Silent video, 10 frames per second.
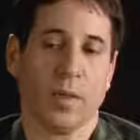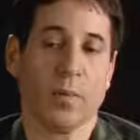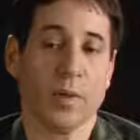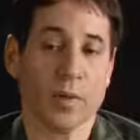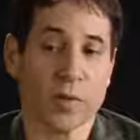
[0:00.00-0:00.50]

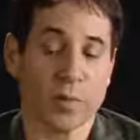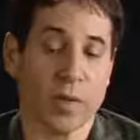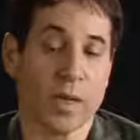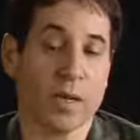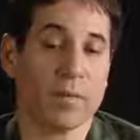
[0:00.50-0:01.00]
appears to
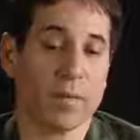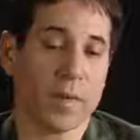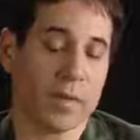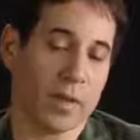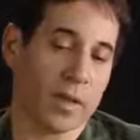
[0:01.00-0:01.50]
be, and from
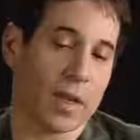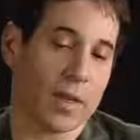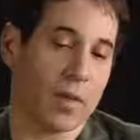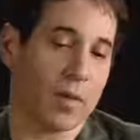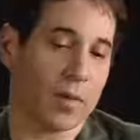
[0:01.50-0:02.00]
everything that I
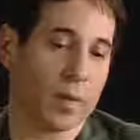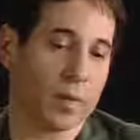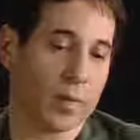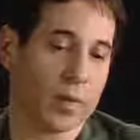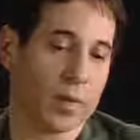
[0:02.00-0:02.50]
know of
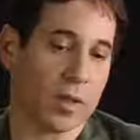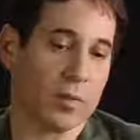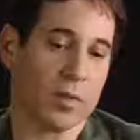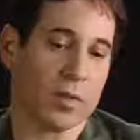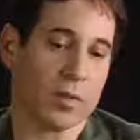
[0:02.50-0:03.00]
him
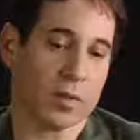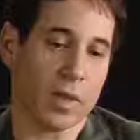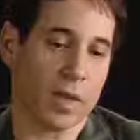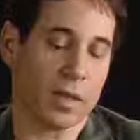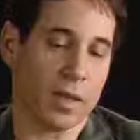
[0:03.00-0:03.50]
personally, which is
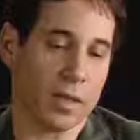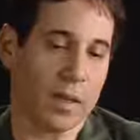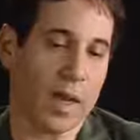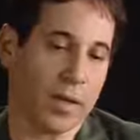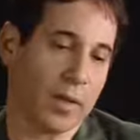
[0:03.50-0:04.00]

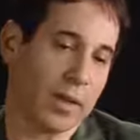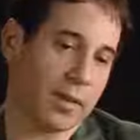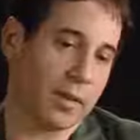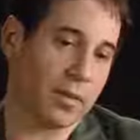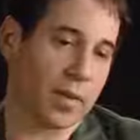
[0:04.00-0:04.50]
not a
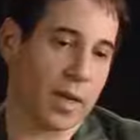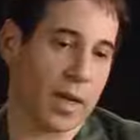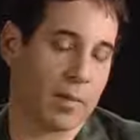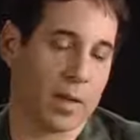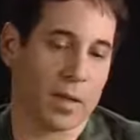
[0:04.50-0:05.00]
great deal, but
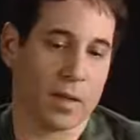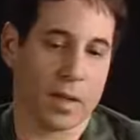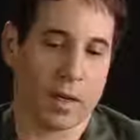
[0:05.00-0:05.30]
I mean